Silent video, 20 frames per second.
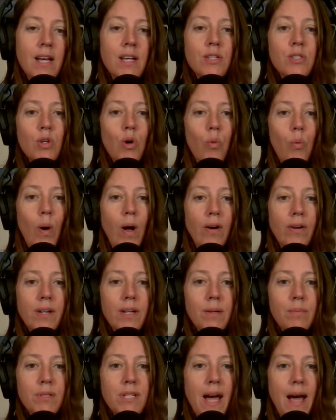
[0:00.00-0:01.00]
So
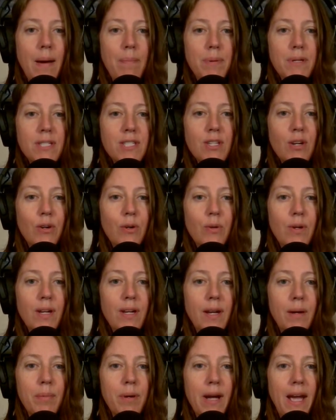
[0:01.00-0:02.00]
welcome to episode
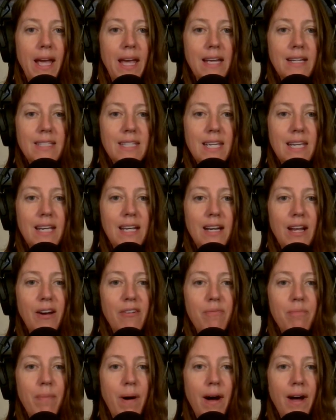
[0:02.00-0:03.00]
number 18
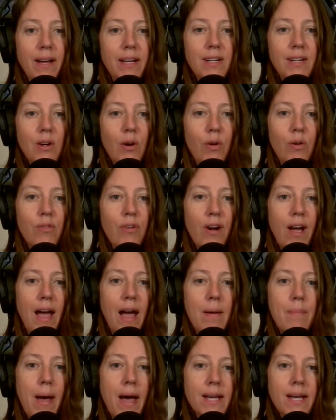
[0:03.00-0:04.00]
of Mind Over
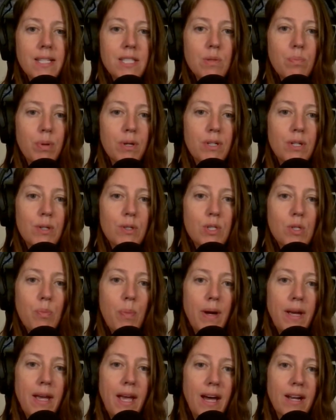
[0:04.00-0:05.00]
MS, produced
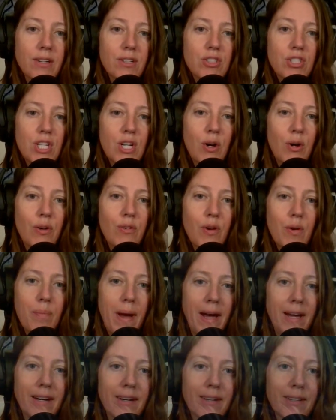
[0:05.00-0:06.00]
by Energy Over
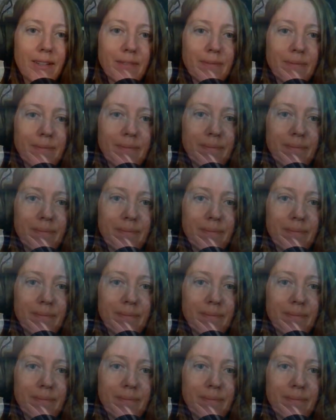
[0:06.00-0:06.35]
Matter.